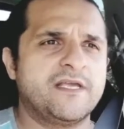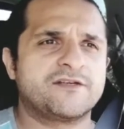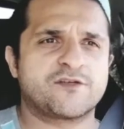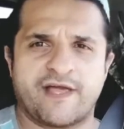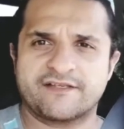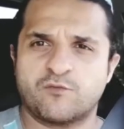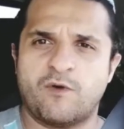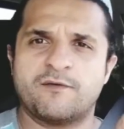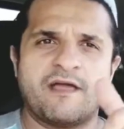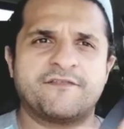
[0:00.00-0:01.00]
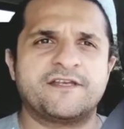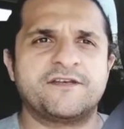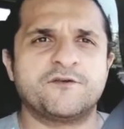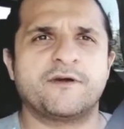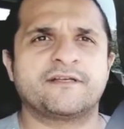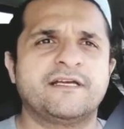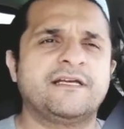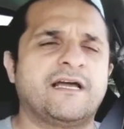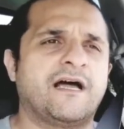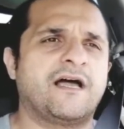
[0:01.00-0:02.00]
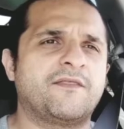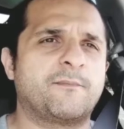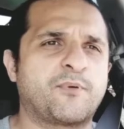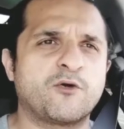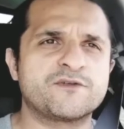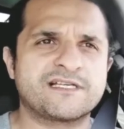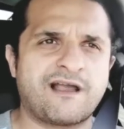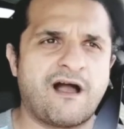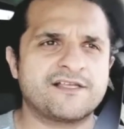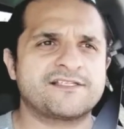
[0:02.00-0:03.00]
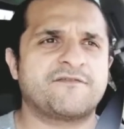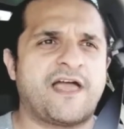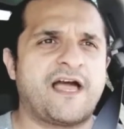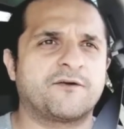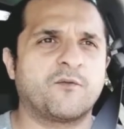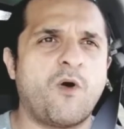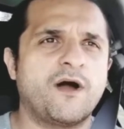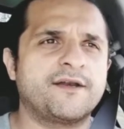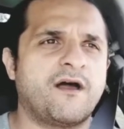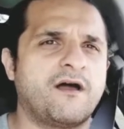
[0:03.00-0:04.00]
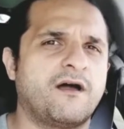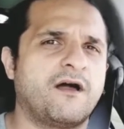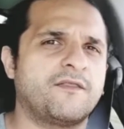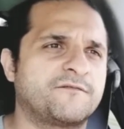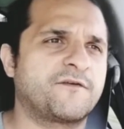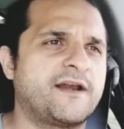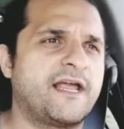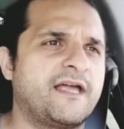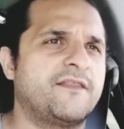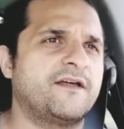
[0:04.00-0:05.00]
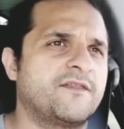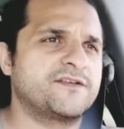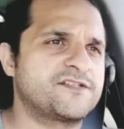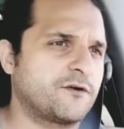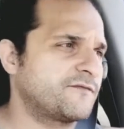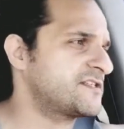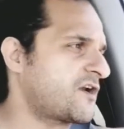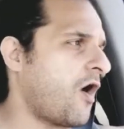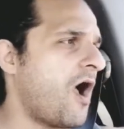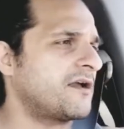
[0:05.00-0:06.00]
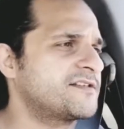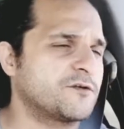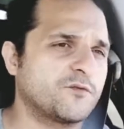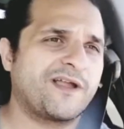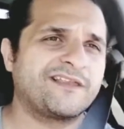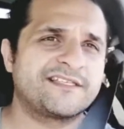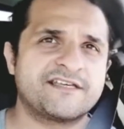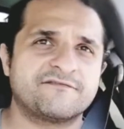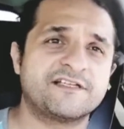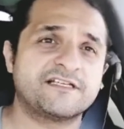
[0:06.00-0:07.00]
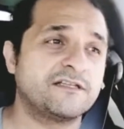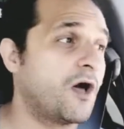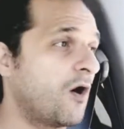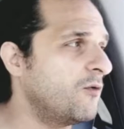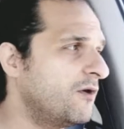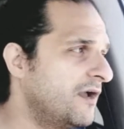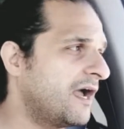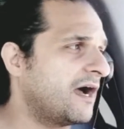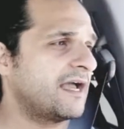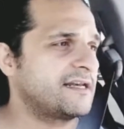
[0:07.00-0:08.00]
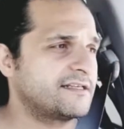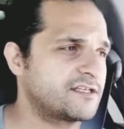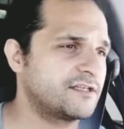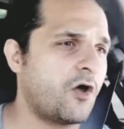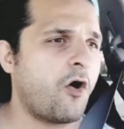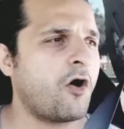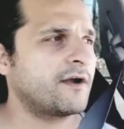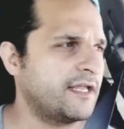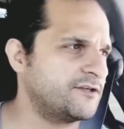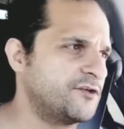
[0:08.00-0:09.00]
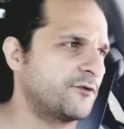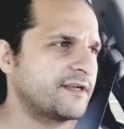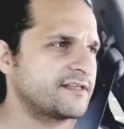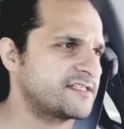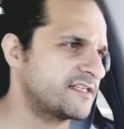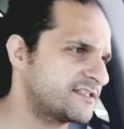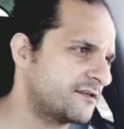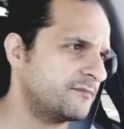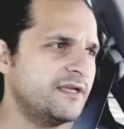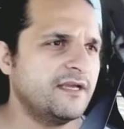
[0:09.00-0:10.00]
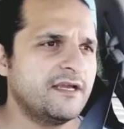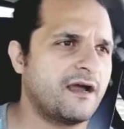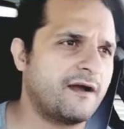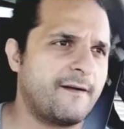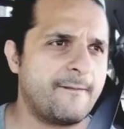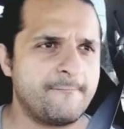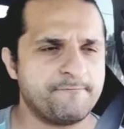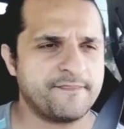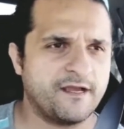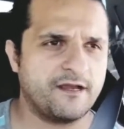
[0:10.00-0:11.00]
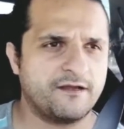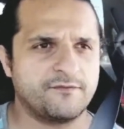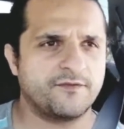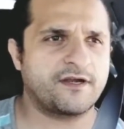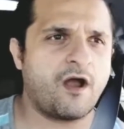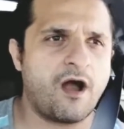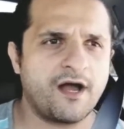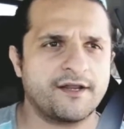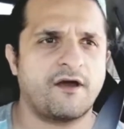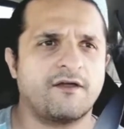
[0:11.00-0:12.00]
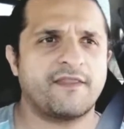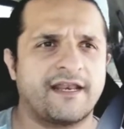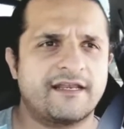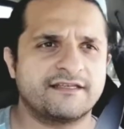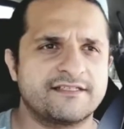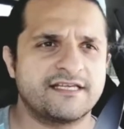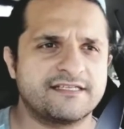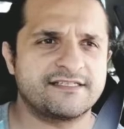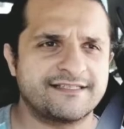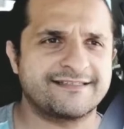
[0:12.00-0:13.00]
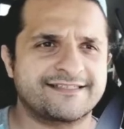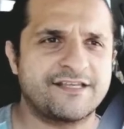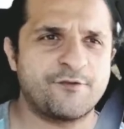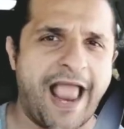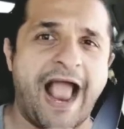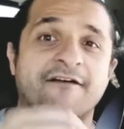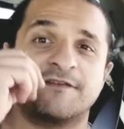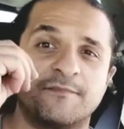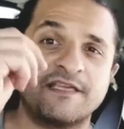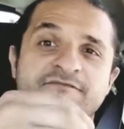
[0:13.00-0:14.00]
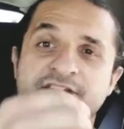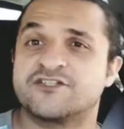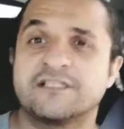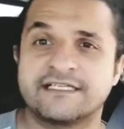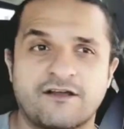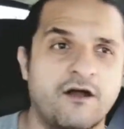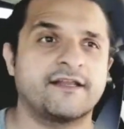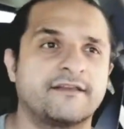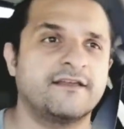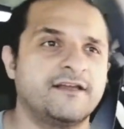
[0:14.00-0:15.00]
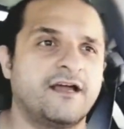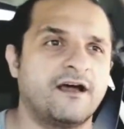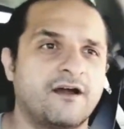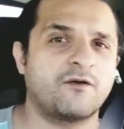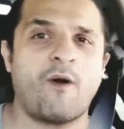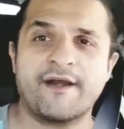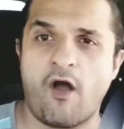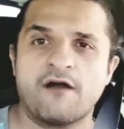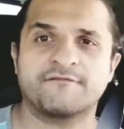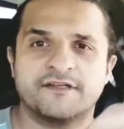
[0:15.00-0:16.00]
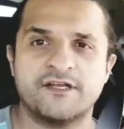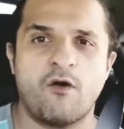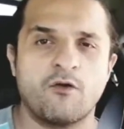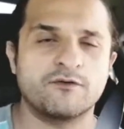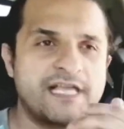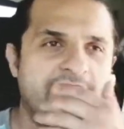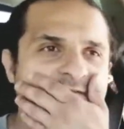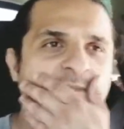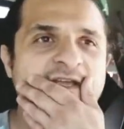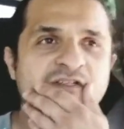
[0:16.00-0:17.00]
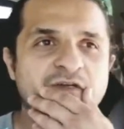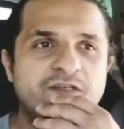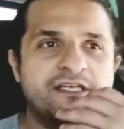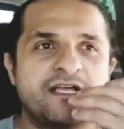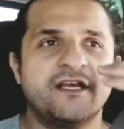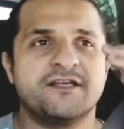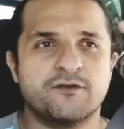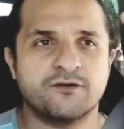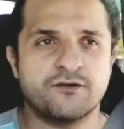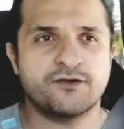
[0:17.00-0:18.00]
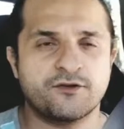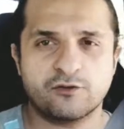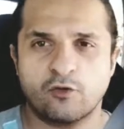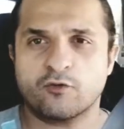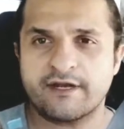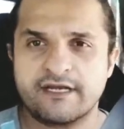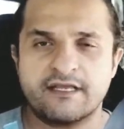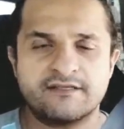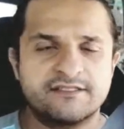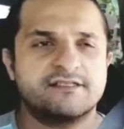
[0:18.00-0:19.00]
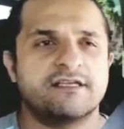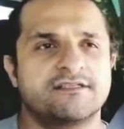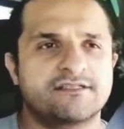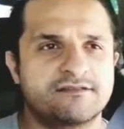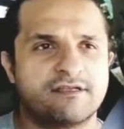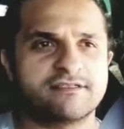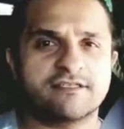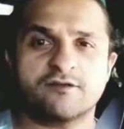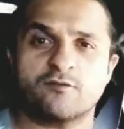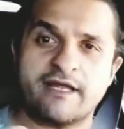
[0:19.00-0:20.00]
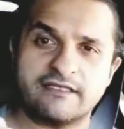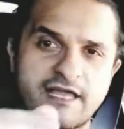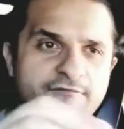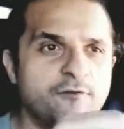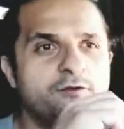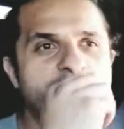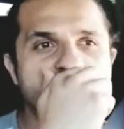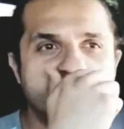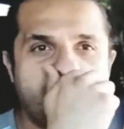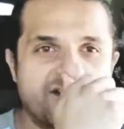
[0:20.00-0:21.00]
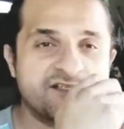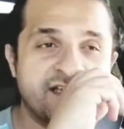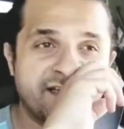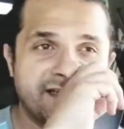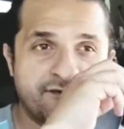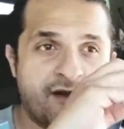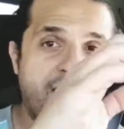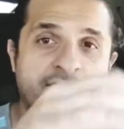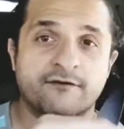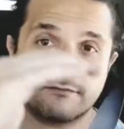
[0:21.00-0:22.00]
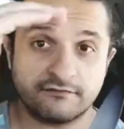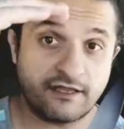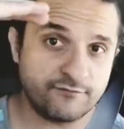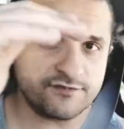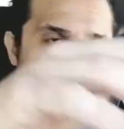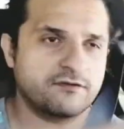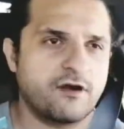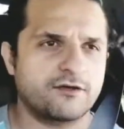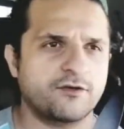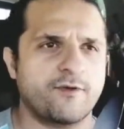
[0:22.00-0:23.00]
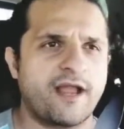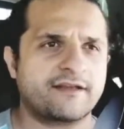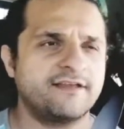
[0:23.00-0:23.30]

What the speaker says: So that's one method to do it. The pros and cons of that are, one, on the front end, the service costs are relatively low, and it's a long enduring system. The con on that end is you have to be vigilant on it quite often. You always have to make sure that your chlorine is at the right level, that your arsenic and your iron levels are correct.